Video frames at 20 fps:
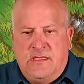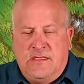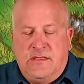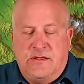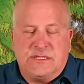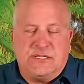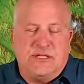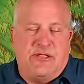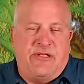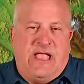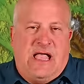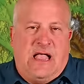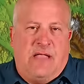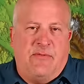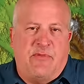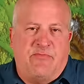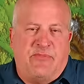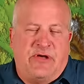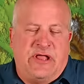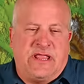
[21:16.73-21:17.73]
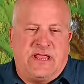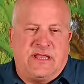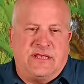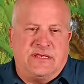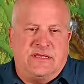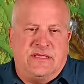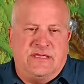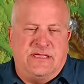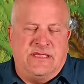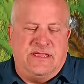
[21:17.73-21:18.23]
There's still halibut biting
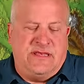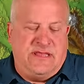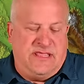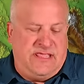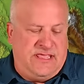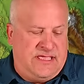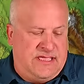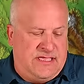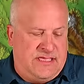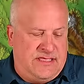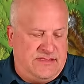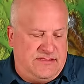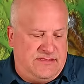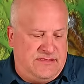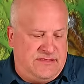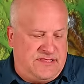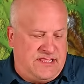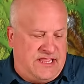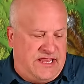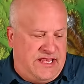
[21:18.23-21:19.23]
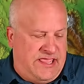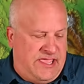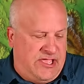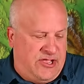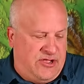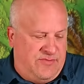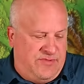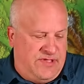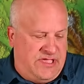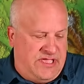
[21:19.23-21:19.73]
in the San
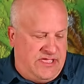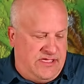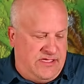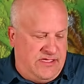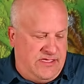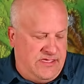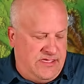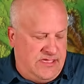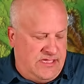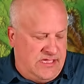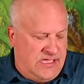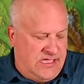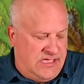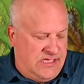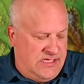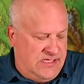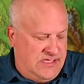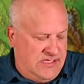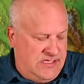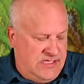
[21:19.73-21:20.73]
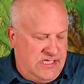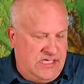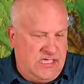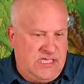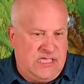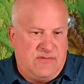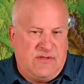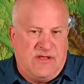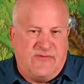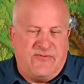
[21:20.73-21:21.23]
Diego Bay.
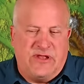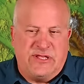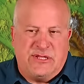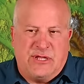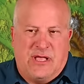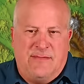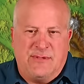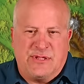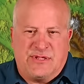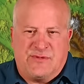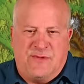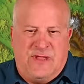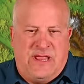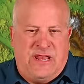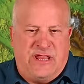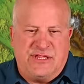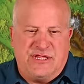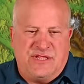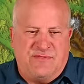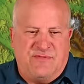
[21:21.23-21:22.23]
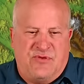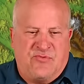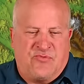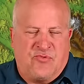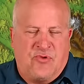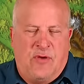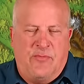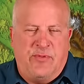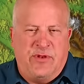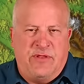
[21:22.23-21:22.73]
My friend Thomas Aranis has been
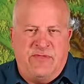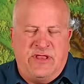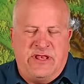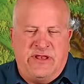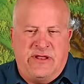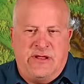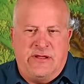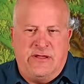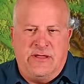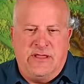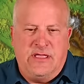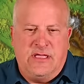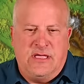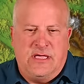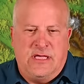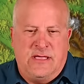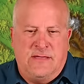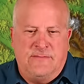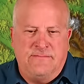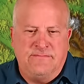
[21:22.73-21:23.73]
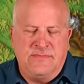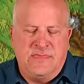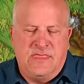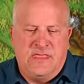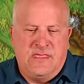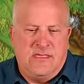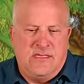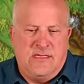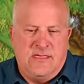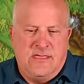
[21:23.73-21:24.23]
roping them in there.
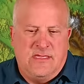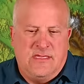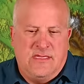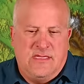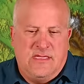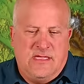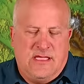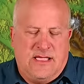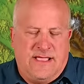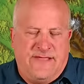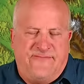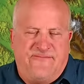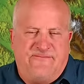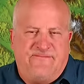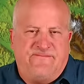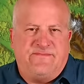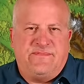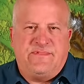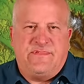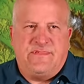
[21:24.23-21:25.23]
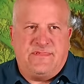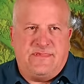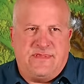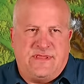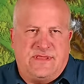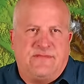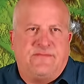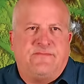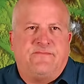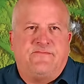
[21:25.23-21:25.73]
I
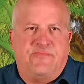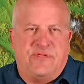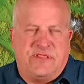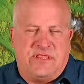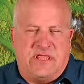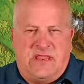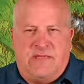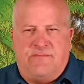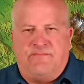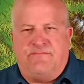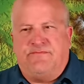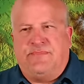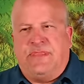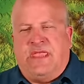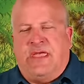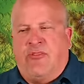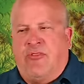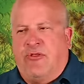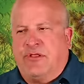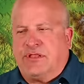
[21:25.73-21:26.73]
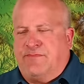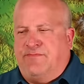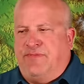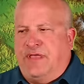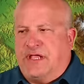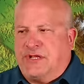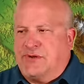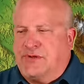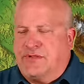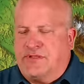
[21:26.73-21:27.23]
was going to download some
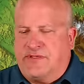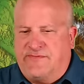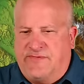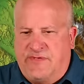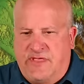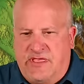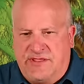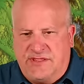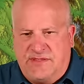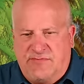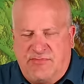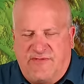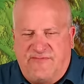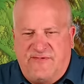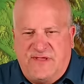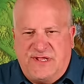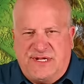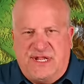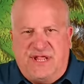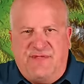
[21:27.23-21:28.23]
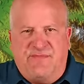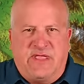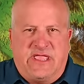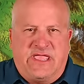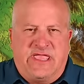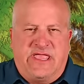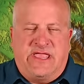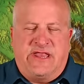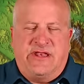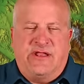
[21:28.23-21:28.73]
pictures of some of the fish he's been
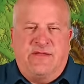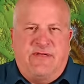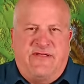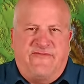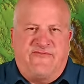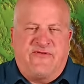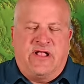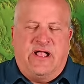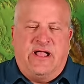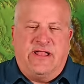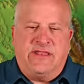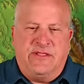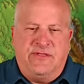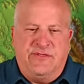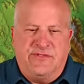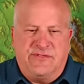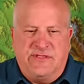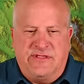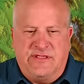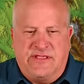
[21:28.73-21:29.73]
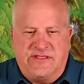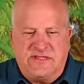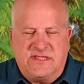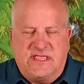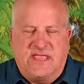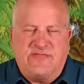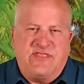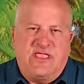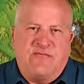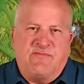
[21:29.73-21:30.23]
getting in there, but I forgot to, so you just
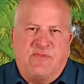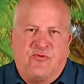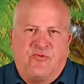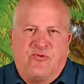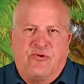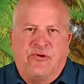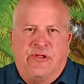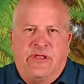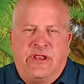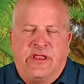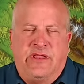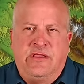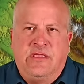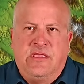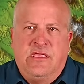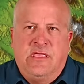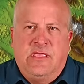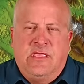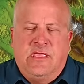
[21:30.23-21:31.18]
have to take my word on it.